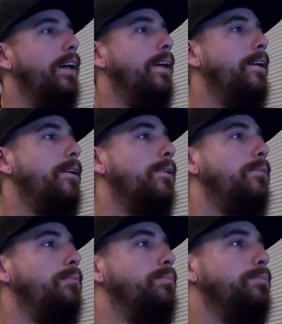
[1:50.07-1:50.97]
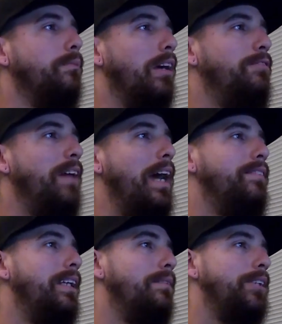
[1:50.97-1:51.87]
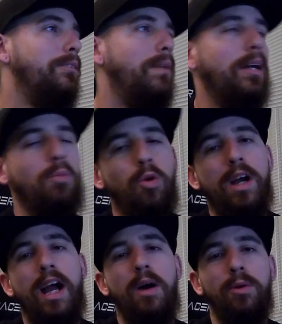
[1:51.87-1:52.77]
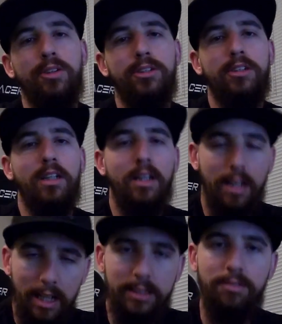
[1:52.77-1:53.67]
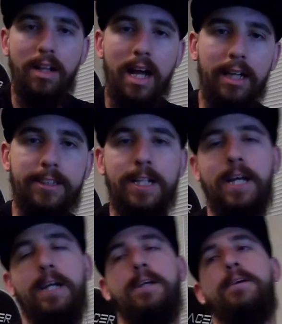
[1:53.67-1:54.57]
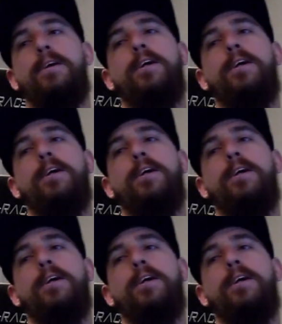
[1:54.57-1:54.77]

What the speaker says: 5 tips to make more hours as a flag tech.